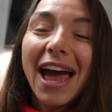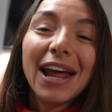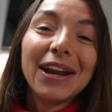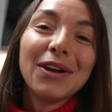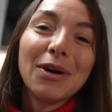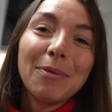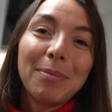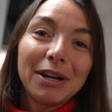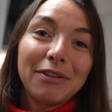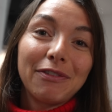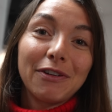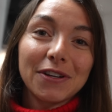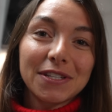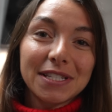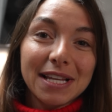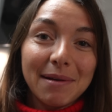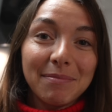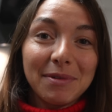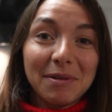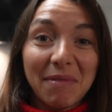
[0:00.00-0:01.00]
No, but for
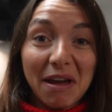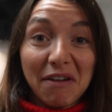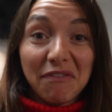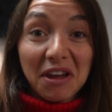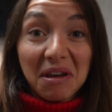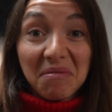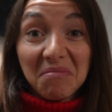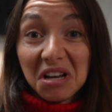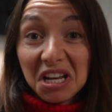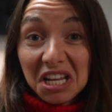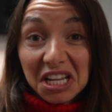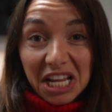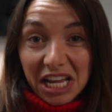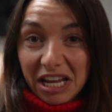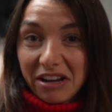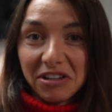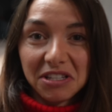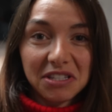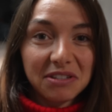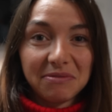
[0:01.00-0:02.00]
example, my family,
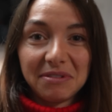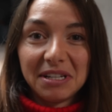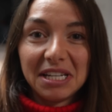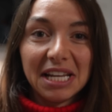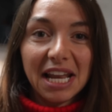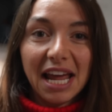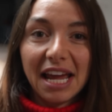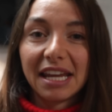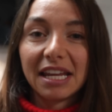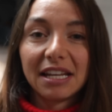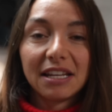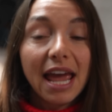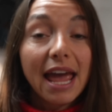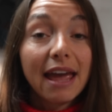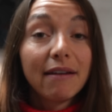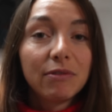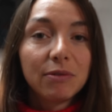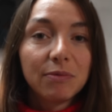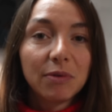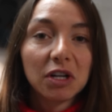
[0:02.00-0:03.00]
they also really like it.
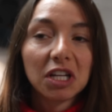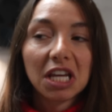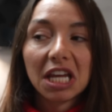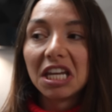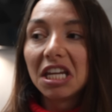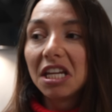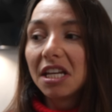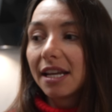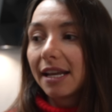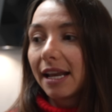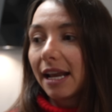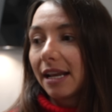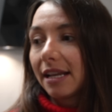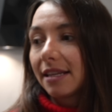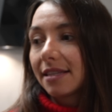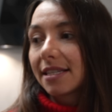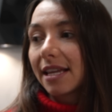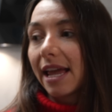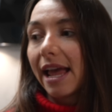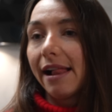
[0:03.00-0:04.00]
Everyone can eat it and
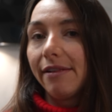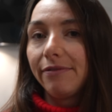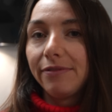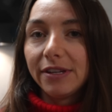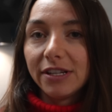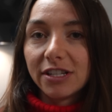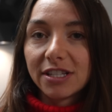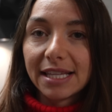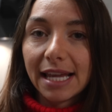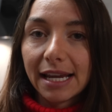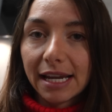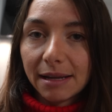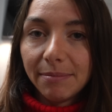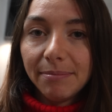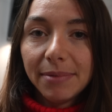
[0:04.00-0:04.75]
it's a healthy snack in